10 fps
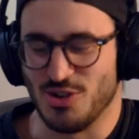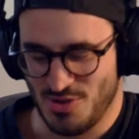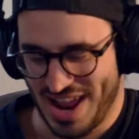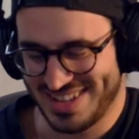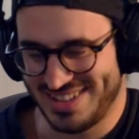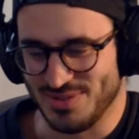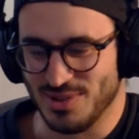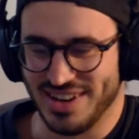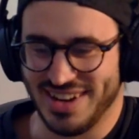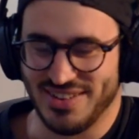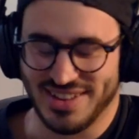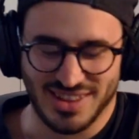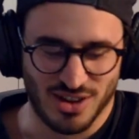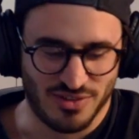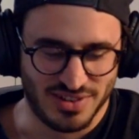Correct. We're here in
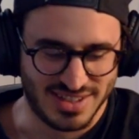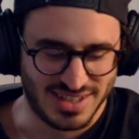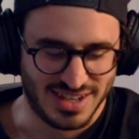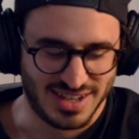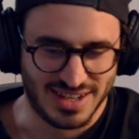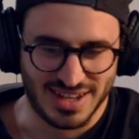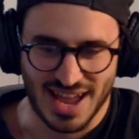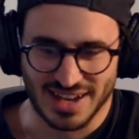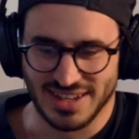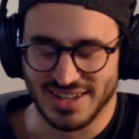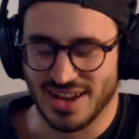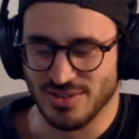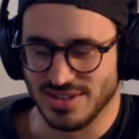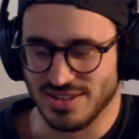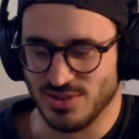the office in Hackney
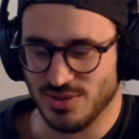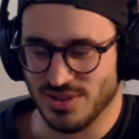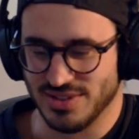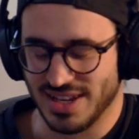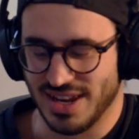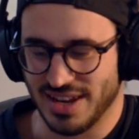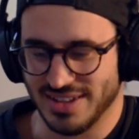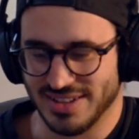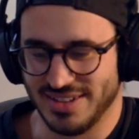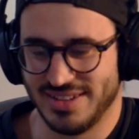Downs Studios in London.